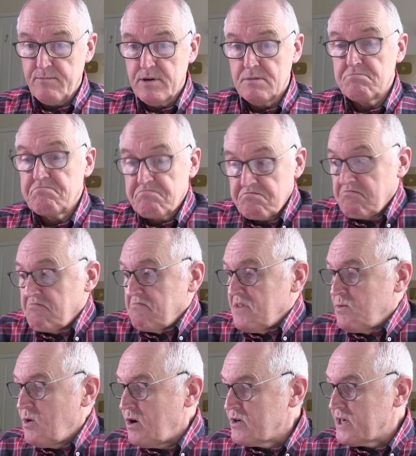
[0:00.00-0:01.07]
But
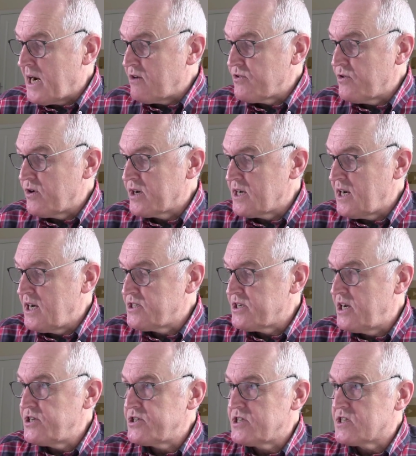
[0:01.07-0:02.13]
the World Health
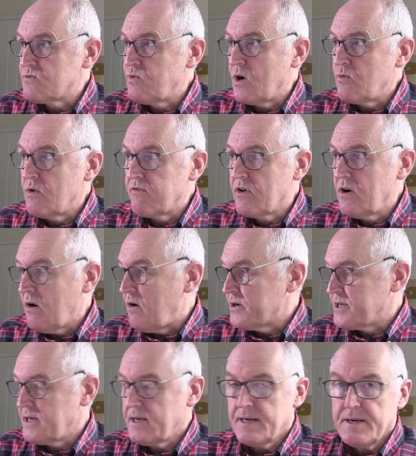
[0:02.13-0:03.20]
Organization is what we've
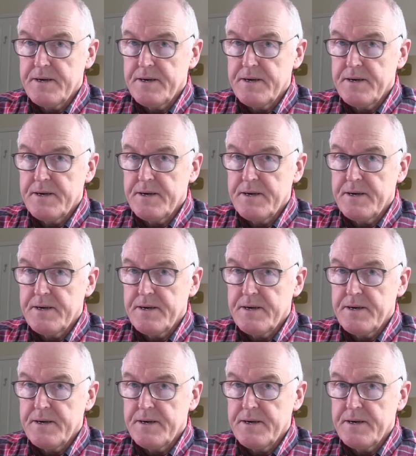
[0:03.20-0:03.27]
got.